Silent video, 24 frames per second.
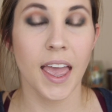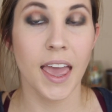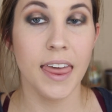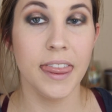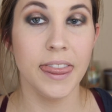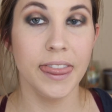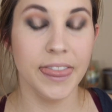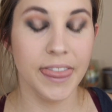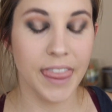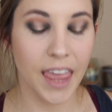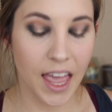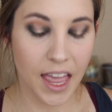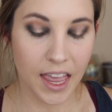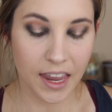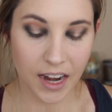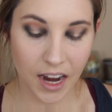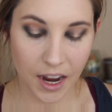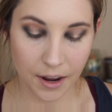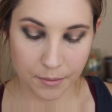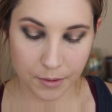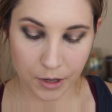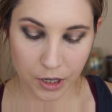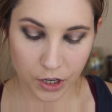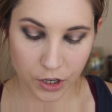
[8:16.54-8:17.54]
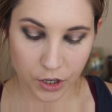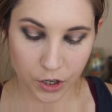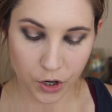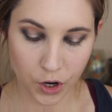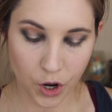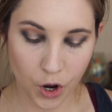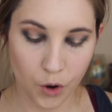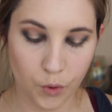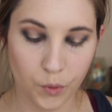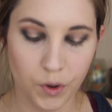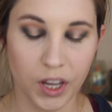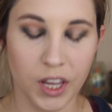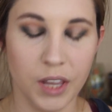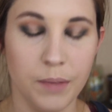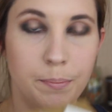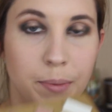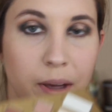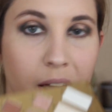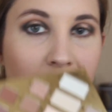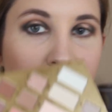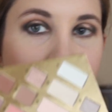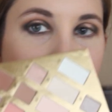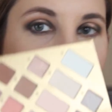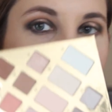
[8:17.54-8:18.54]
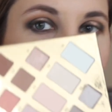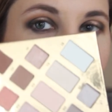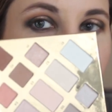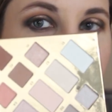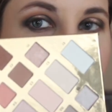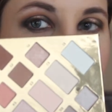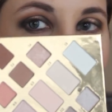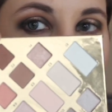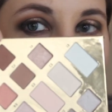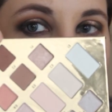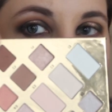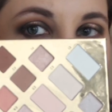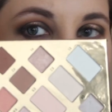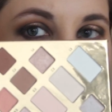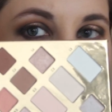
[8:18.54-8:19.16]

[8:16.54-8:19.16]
And then I'm gonna go back in with